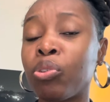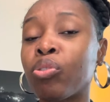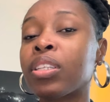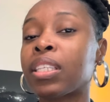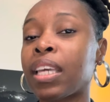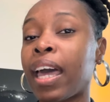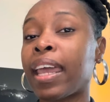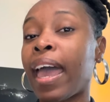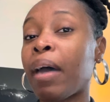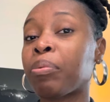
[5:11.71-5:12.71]
You can see how
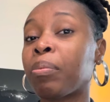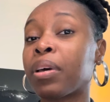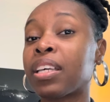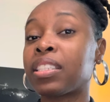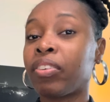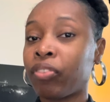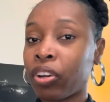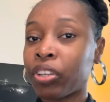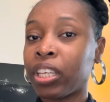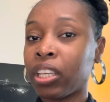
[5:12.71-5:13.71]
that happened because they're
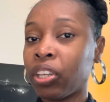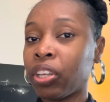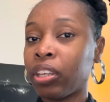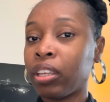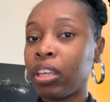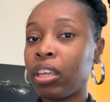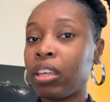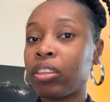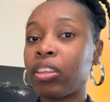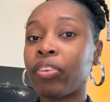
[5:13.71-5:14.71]
very good.
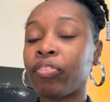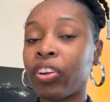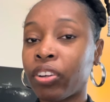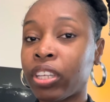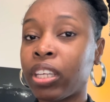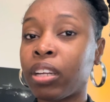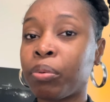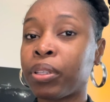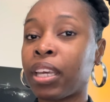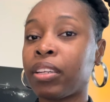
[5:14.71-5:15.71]
They're very good at
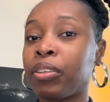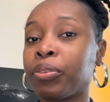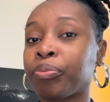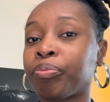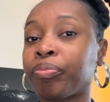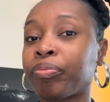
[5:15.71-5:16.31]
what they do.